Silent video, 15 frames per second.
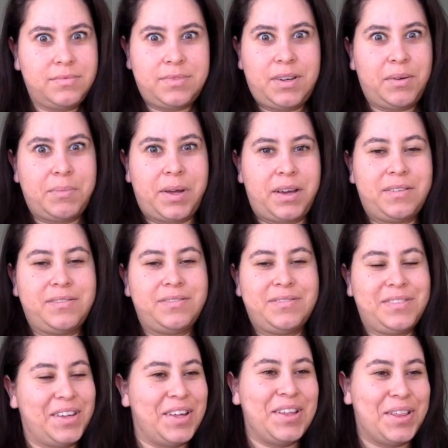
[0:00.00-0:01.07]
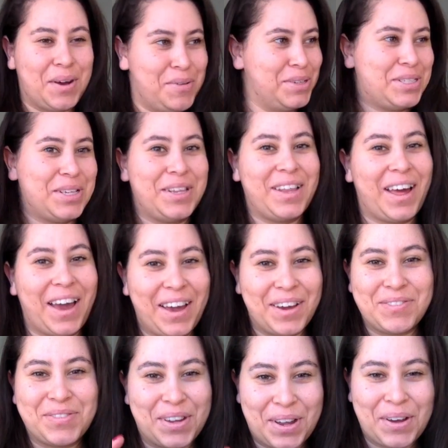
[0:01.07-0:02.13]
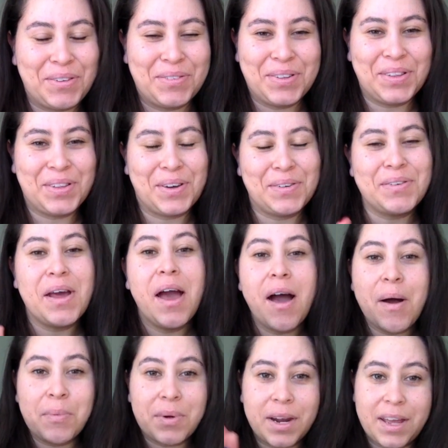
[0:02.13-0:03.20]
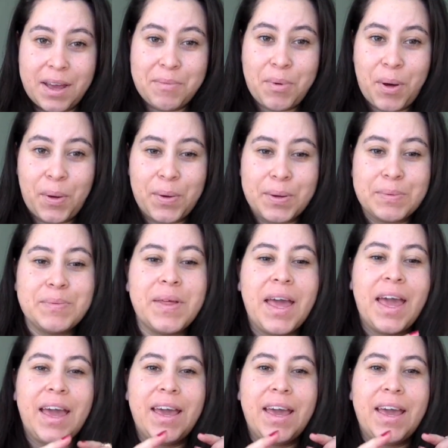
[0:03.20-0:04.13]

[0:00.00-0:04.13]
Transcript: No, I'm not. That was a lie. I'm not home alone, but I am home.